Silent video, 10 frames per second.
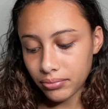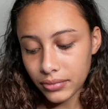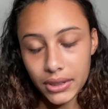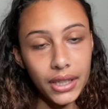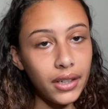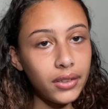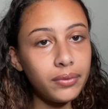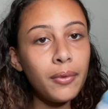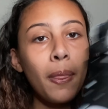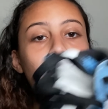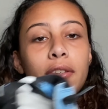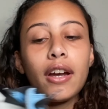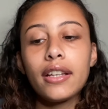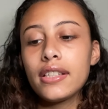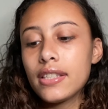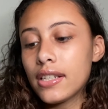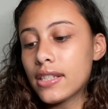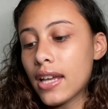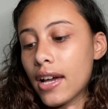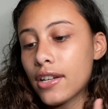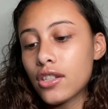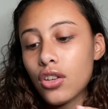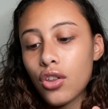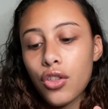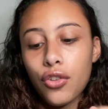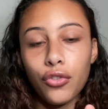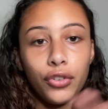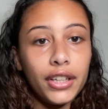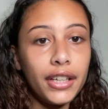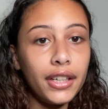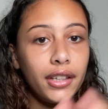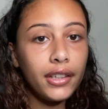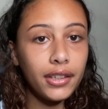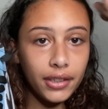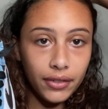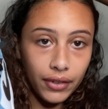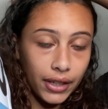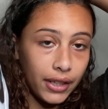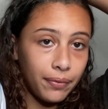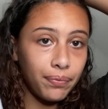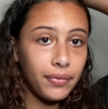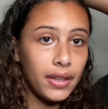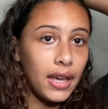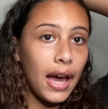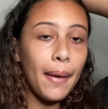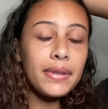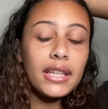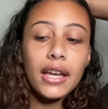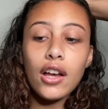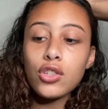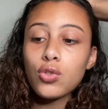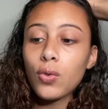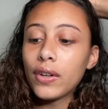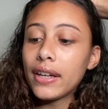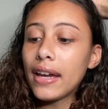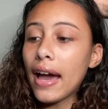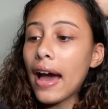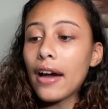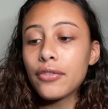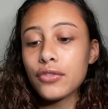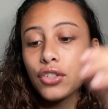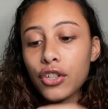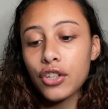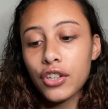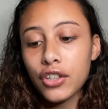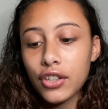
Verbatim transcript: yeah so i got these in a size three right I'm gonna tell y'all a story after